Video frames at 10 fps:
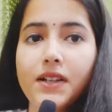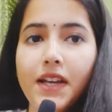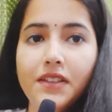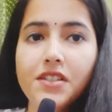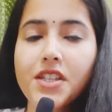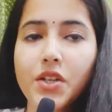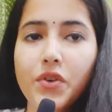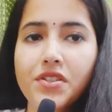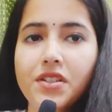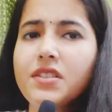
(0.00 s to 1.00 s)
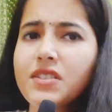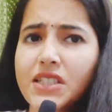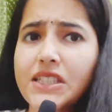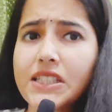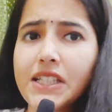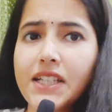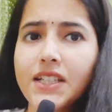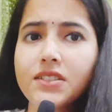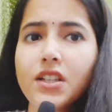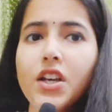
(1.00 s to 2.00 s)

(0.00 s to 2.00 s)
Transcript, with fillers: in this equation 3x.